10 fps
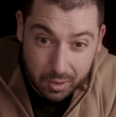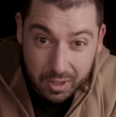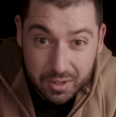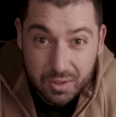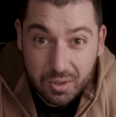
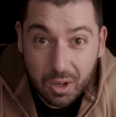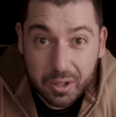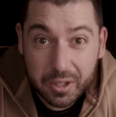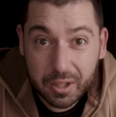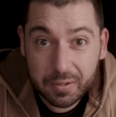It's
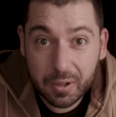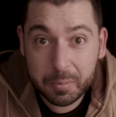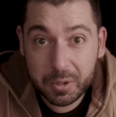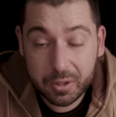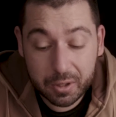strong enough. I
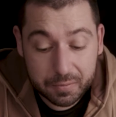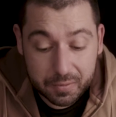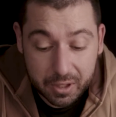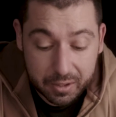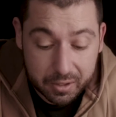mean, I've
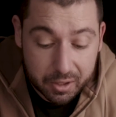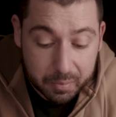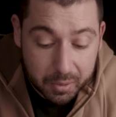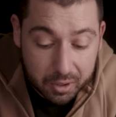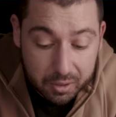taken it
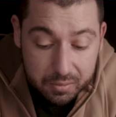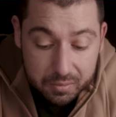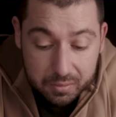apart